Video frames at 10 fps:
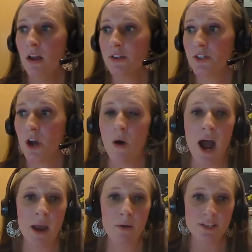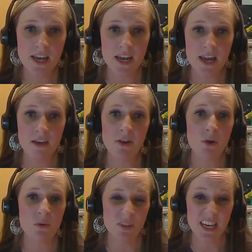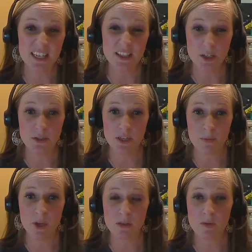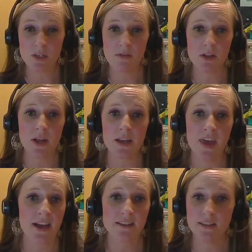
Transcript: So I would say if you need to do something specific like that,